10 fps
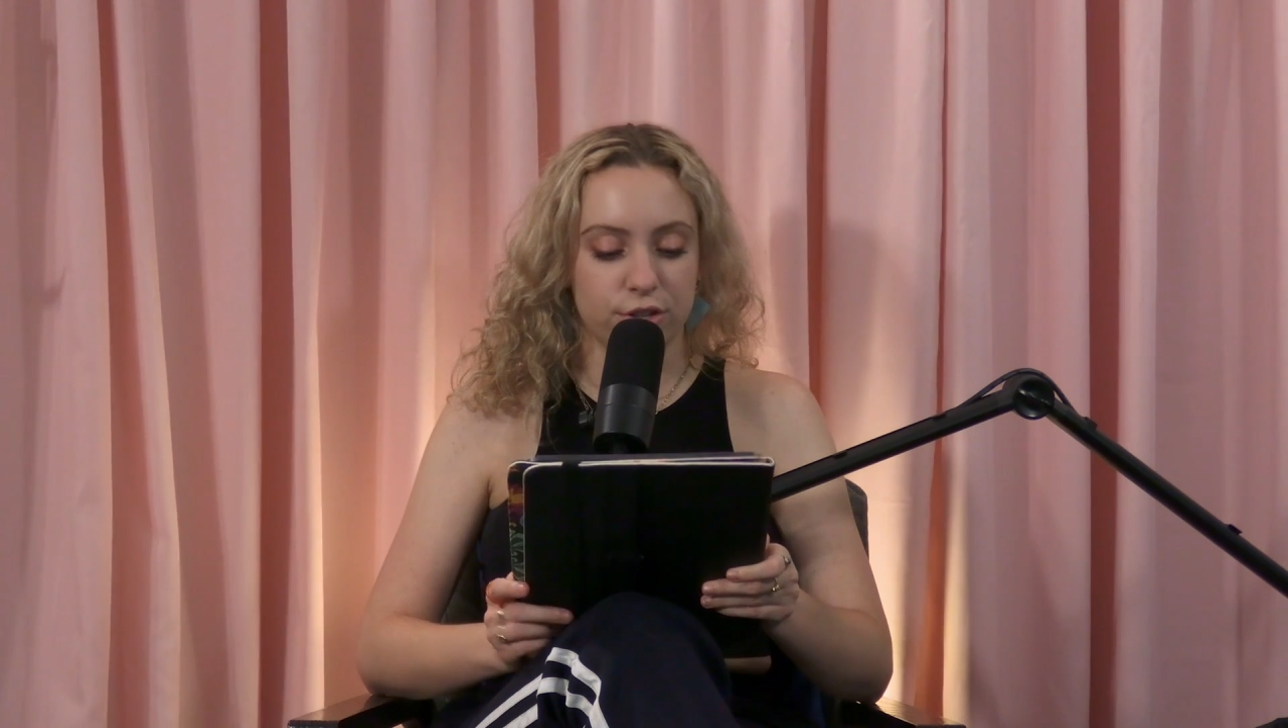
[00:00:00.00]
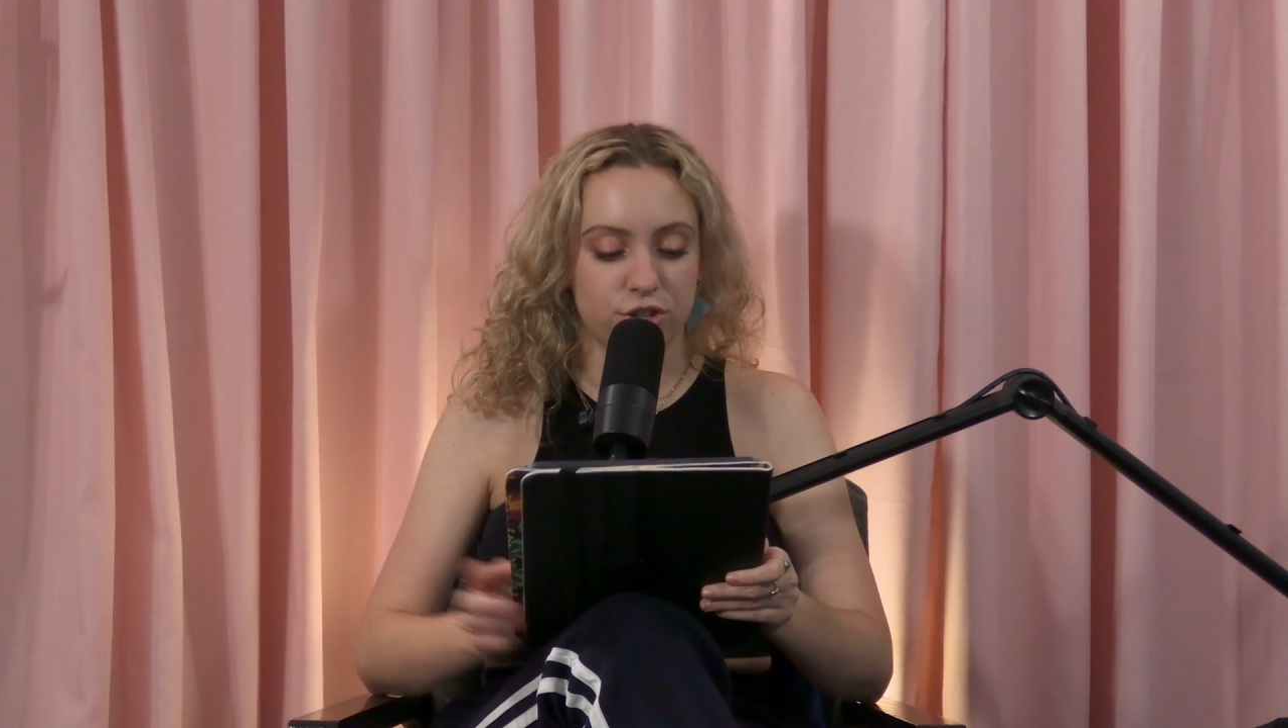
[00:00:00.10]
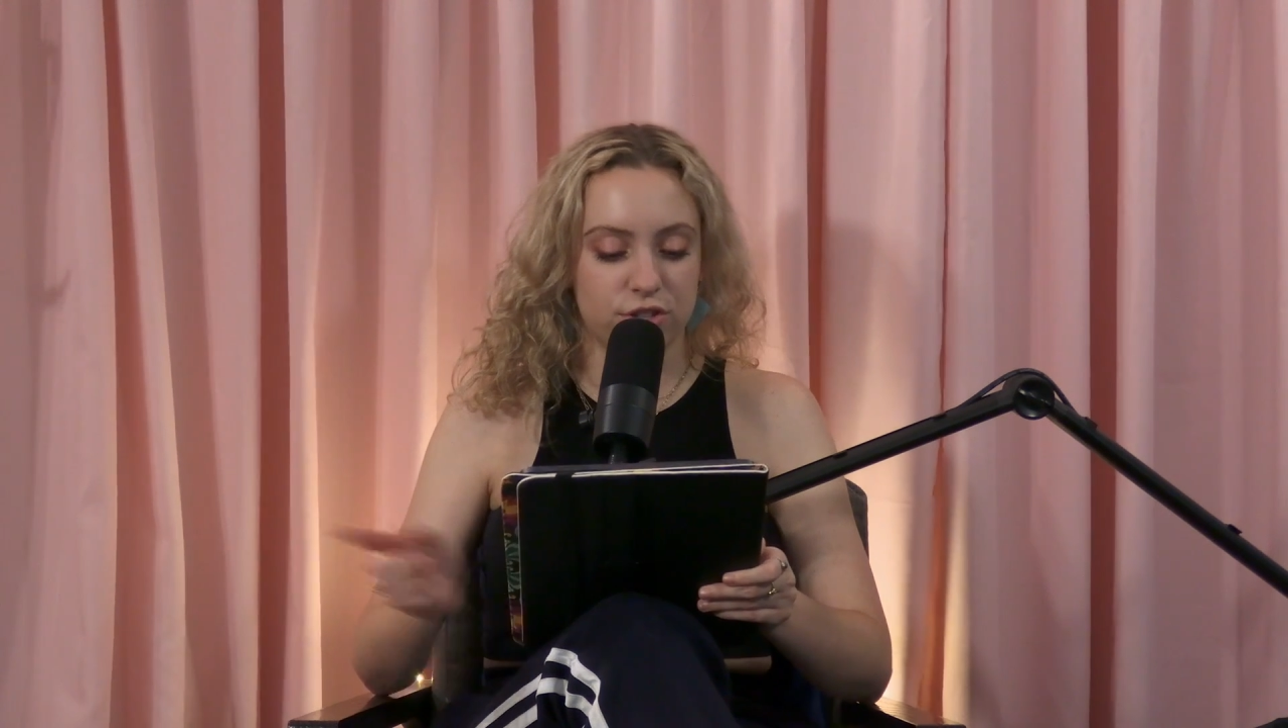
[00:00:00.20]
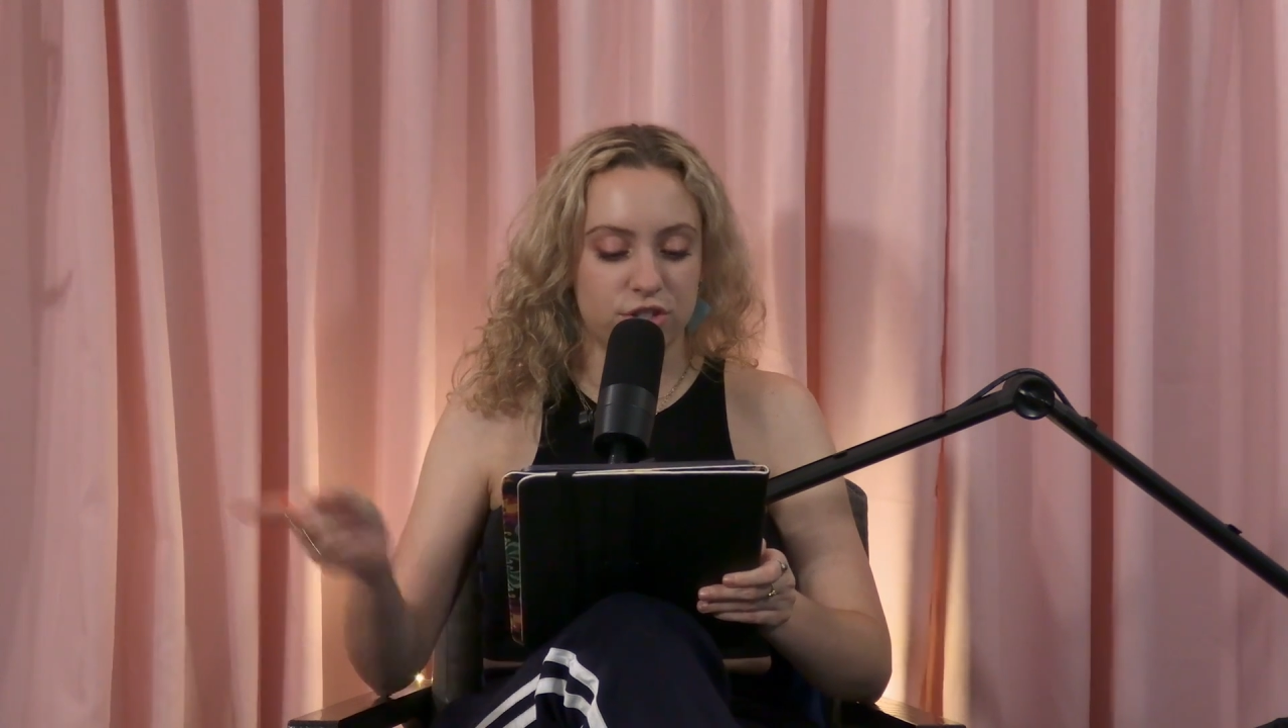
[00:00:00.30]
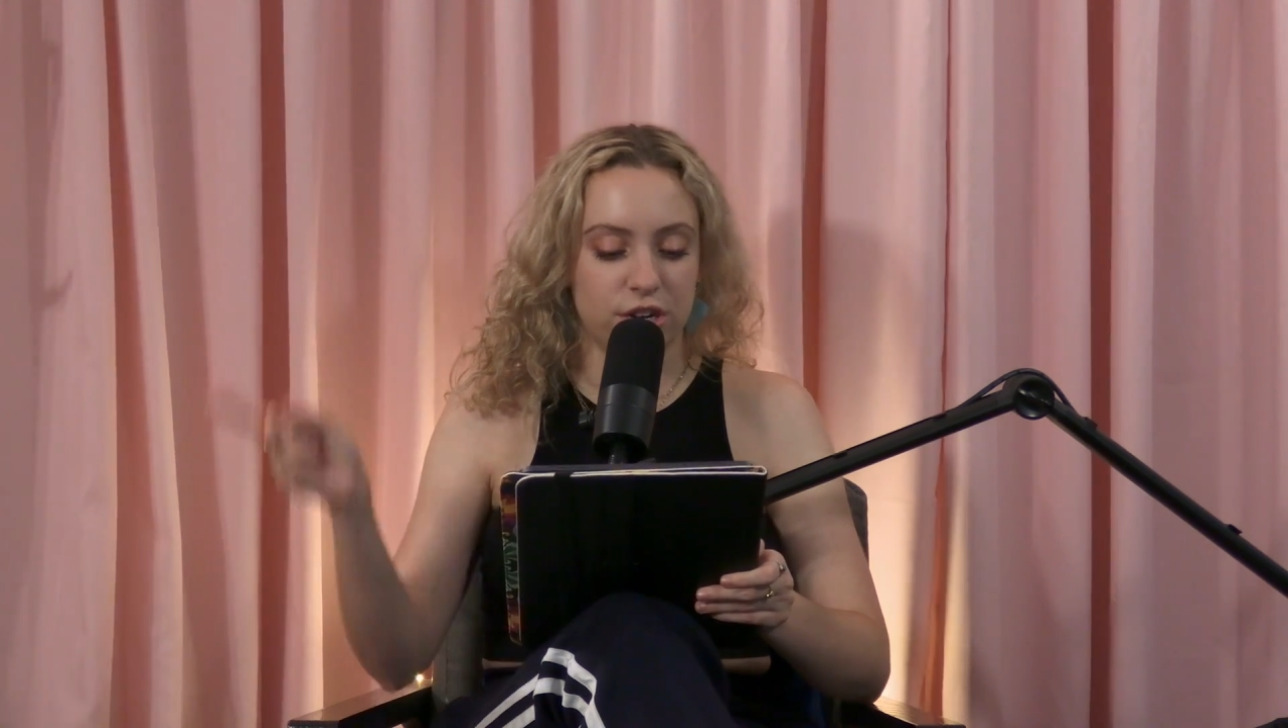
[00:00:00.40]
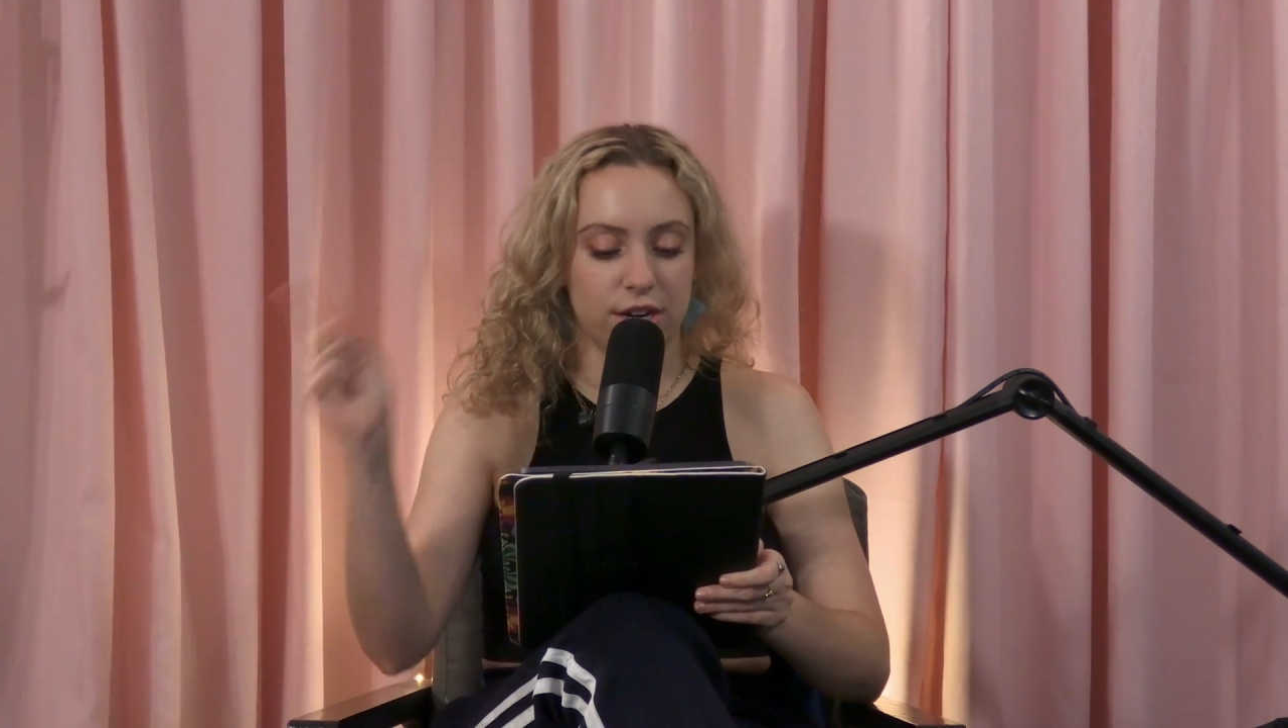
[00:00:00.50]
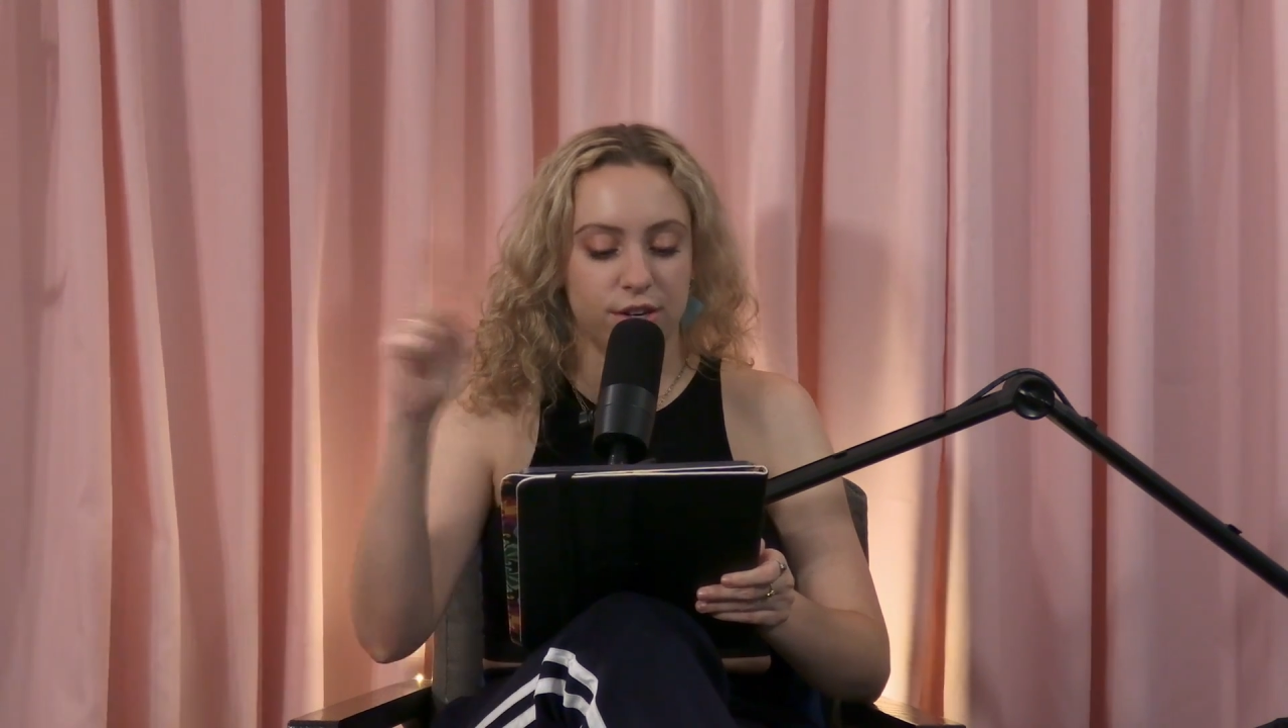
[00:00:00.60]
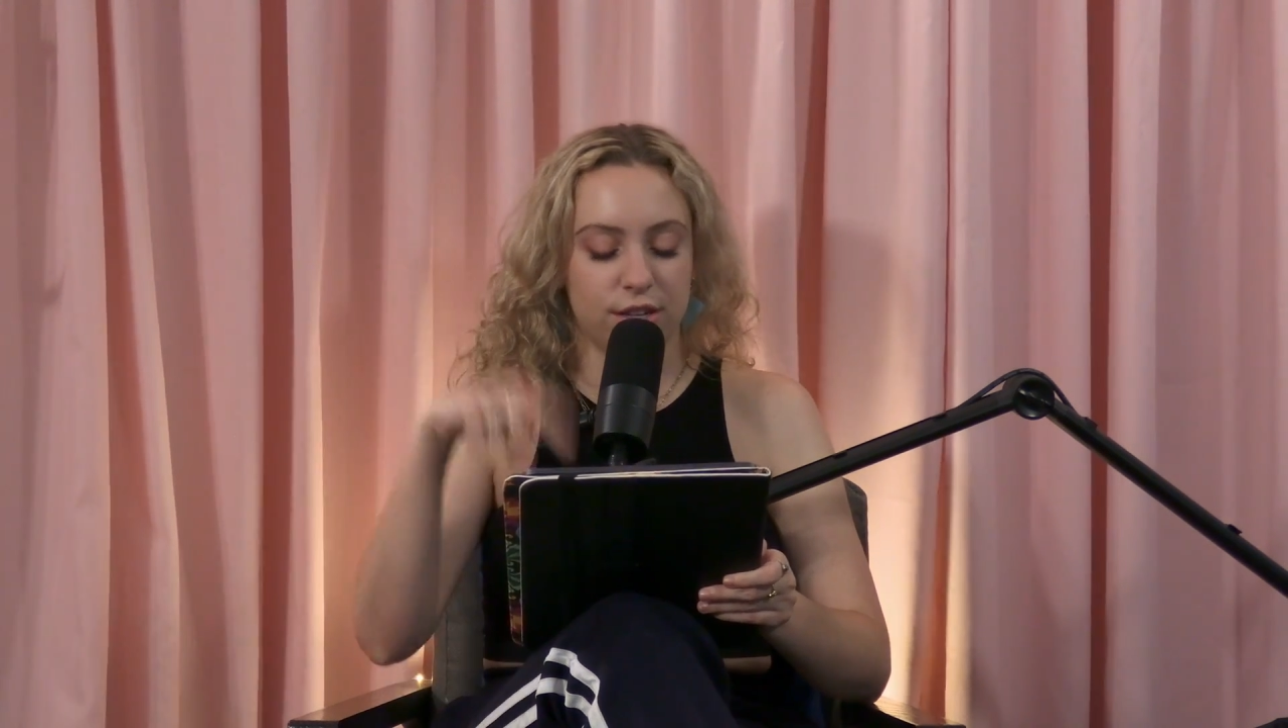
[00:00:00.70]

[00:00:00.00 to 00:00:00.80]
Lee, you should share